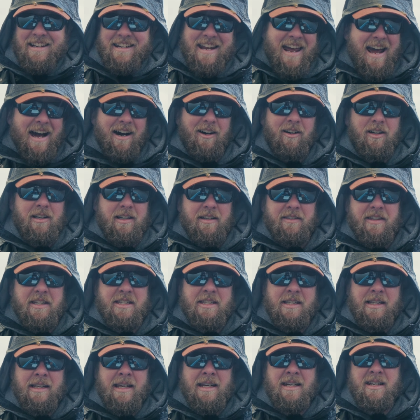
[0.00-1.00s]
Now,
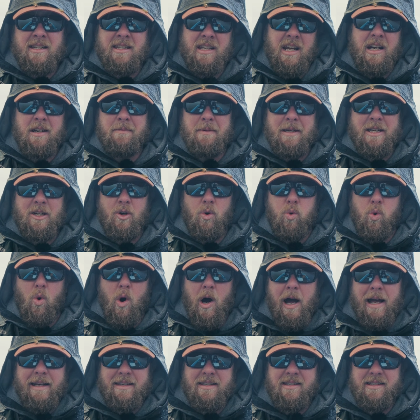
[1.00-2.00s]
this leader is gonna be
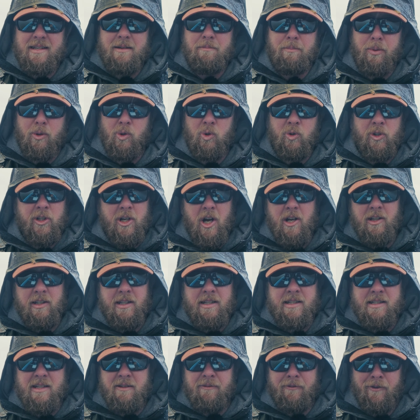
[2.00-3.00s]
quite simple. The
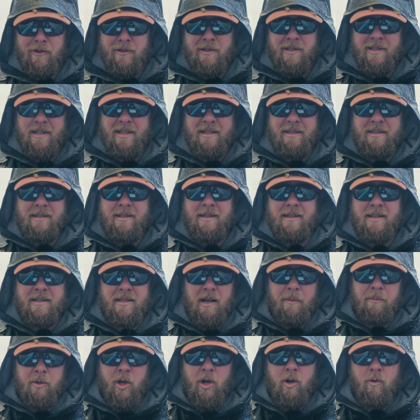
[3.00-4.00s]
only difference is, is
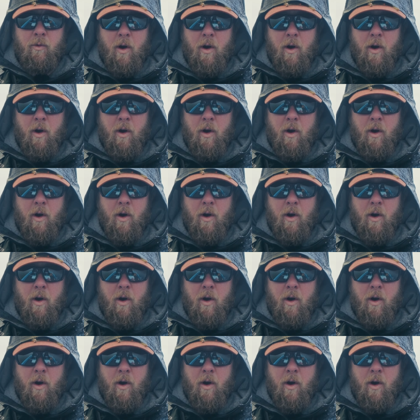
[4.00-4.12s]
I'm gonna